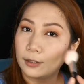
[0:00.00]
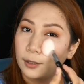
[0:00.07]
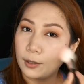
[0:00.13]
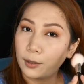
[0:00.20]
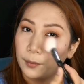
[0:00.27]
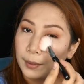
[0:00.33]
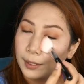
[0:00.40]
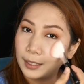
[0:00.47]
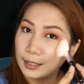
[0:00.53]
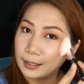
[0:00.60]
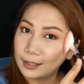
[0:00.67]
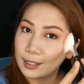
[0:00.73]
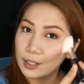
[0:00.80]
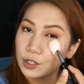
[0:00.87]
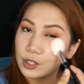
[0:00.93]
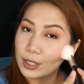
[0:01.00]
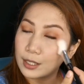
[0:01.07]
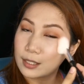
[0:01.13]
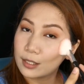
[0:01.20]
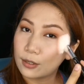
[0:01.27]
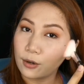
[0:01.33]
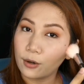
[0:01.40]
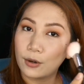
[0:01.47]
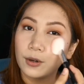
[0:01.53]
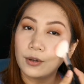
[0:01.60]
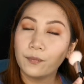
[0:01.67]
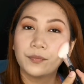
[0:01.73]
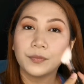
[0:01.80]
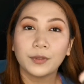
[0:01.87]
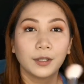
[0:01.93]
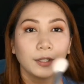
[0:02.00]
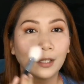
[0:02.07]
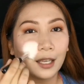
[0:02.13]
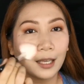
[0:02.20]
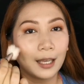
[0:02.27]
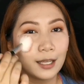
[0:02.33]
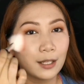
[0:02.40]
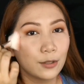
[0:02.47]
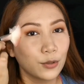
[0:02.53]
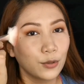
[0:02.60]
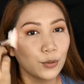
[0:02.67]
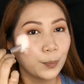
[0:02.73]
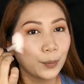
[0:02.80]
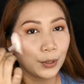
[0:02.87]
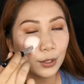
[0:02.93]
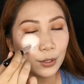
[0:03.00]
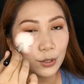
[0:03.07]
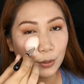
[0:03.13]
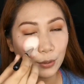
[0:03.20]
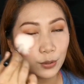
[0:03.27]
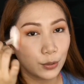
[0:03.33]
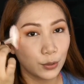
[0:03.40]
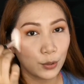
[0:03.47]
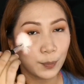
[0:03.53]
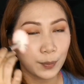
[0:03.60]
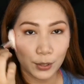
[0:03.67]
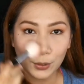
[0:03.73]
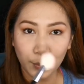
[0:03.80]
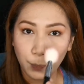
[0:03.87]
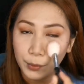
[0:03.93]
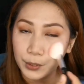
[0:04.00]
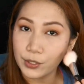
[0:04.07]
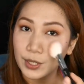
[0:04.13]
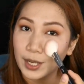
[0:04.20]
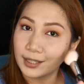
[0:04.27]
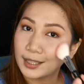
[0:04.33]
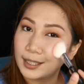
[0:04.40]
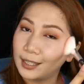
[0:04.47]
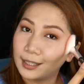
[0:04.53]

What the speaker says: glowing lang ng cheeks ko and super super super subtle